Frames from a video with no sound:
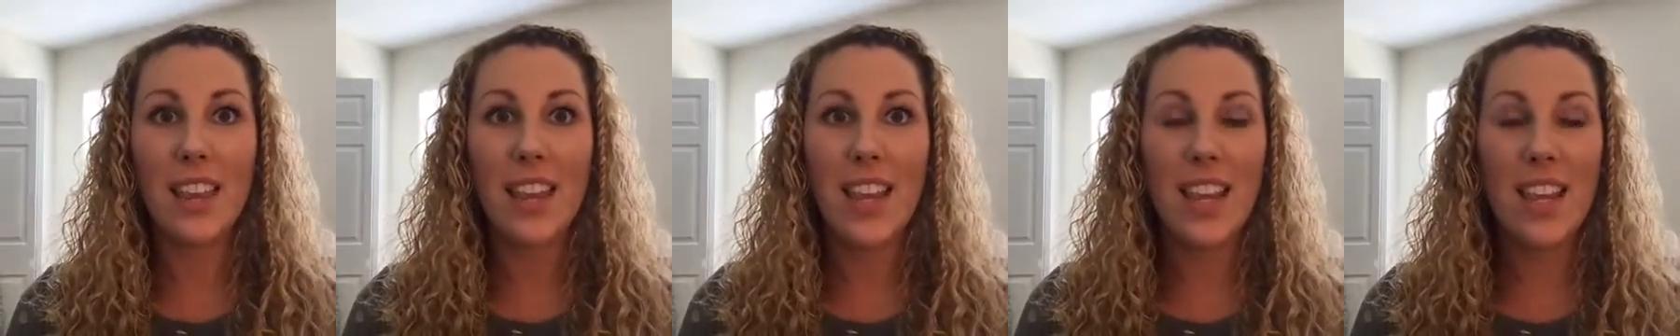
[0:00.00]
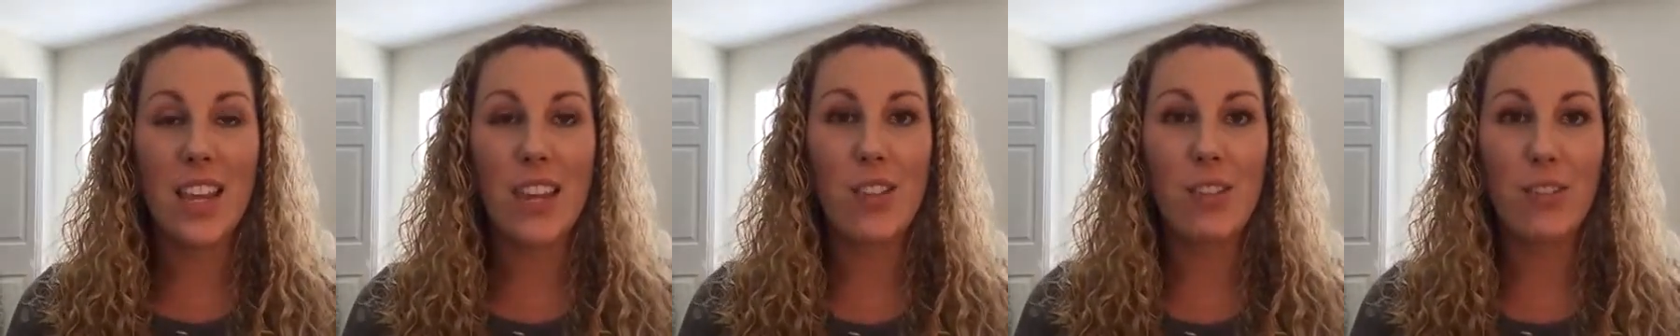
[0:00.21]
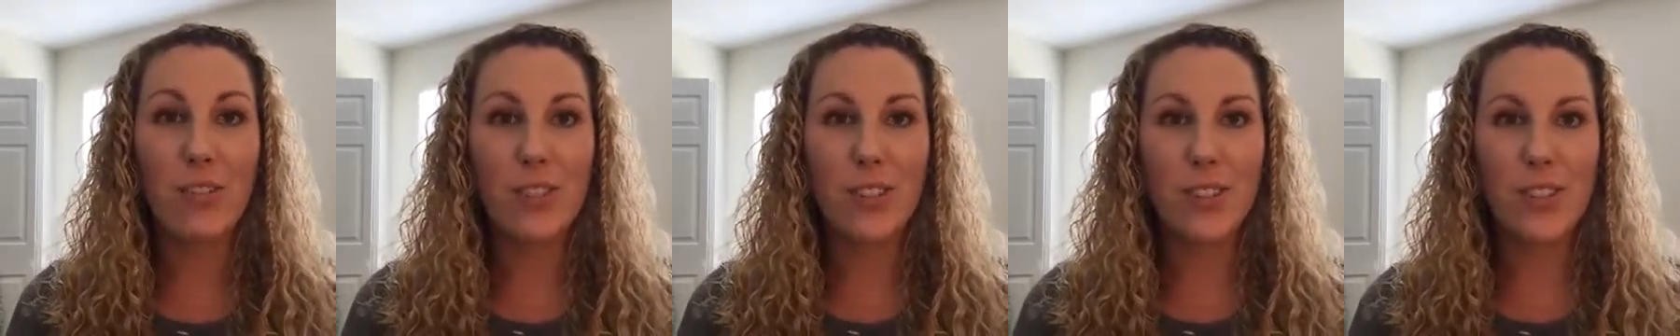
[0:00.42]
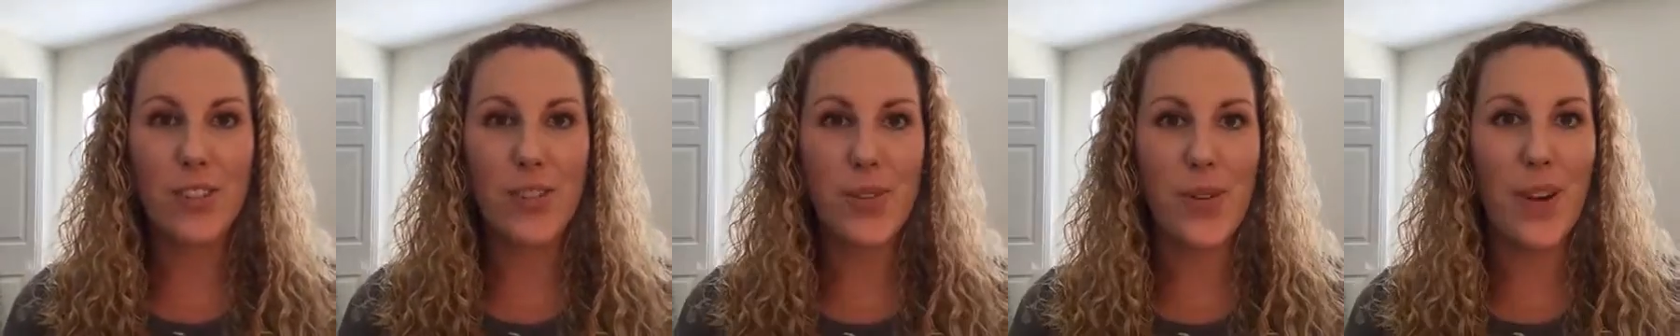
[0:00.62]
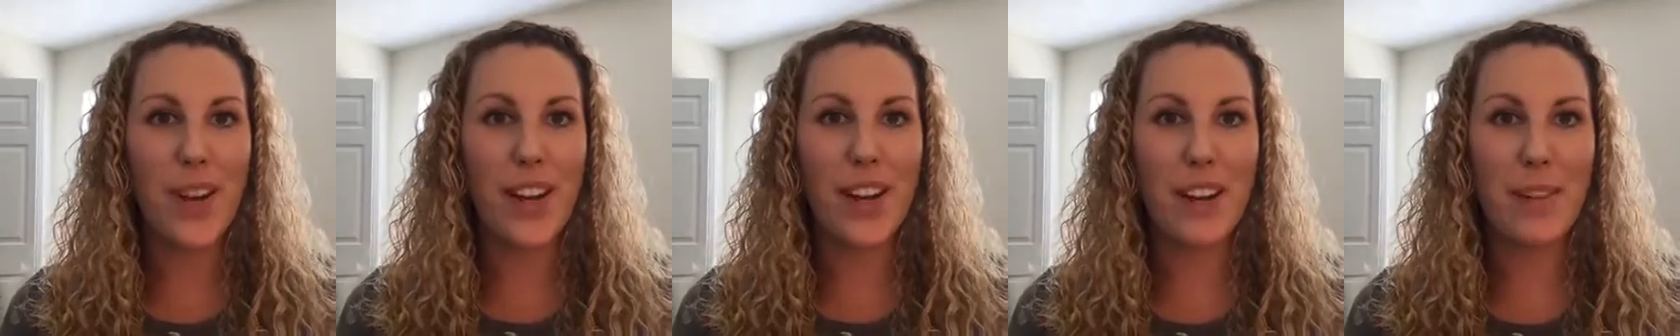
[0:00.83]
Thank you for
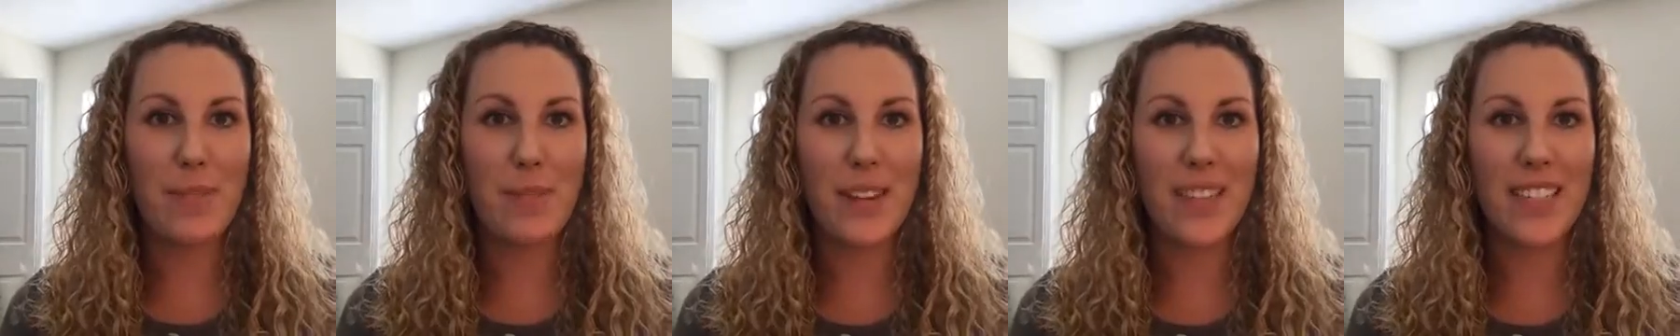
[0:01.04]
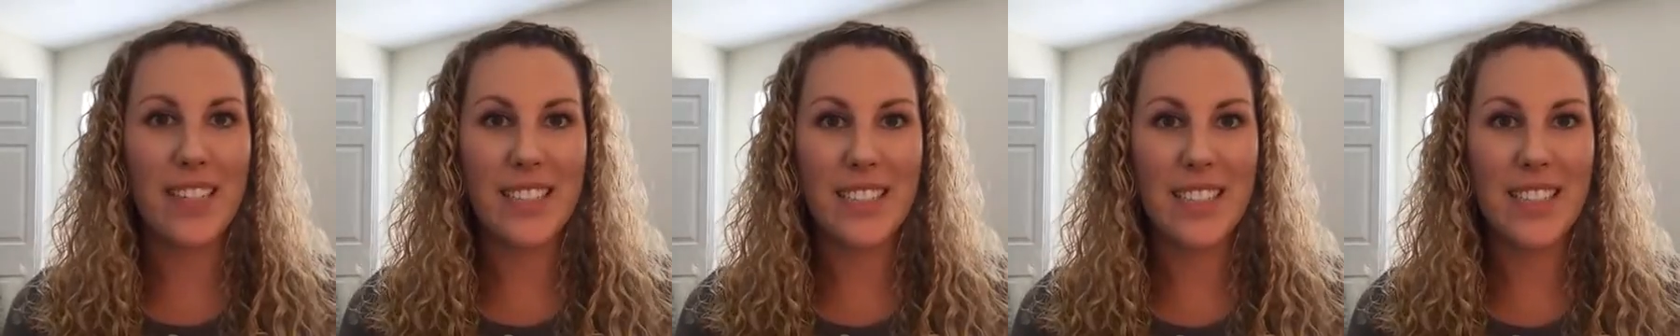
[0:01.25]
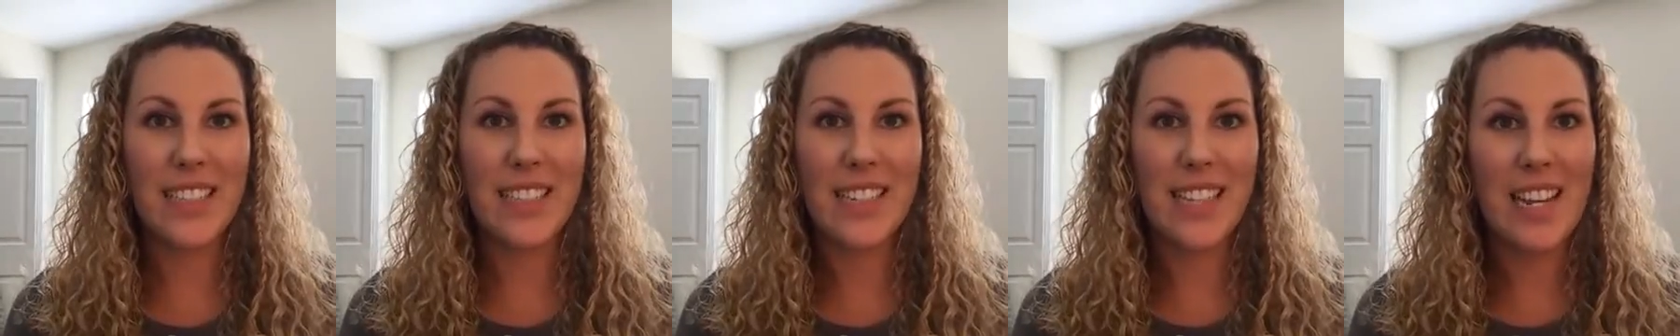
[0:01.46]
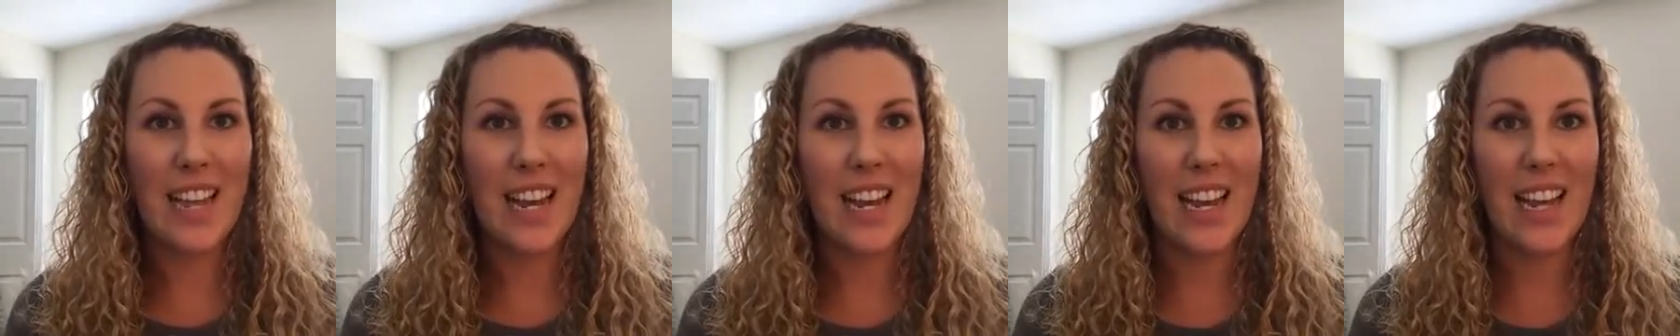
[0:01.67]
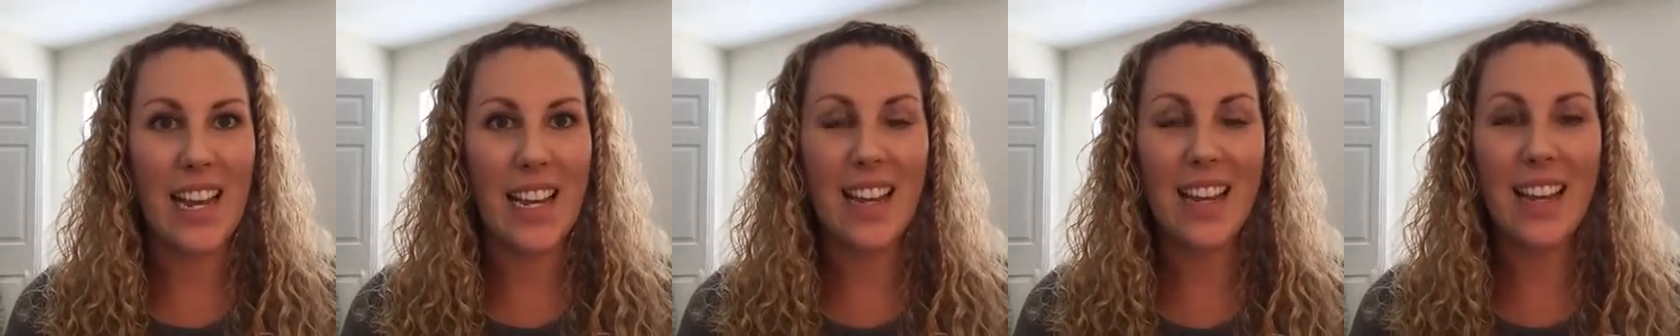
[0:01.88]
joining me
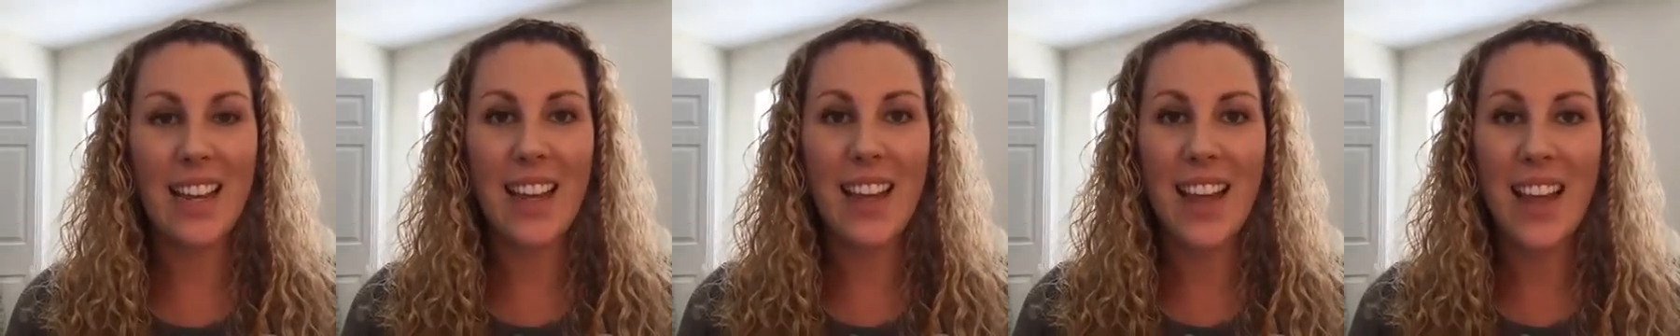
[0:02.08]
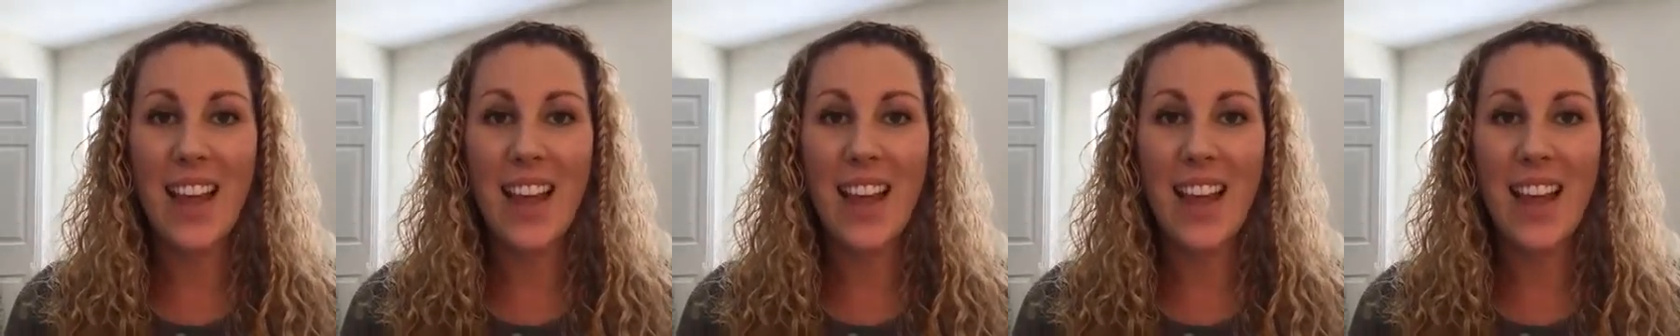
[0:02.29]
today.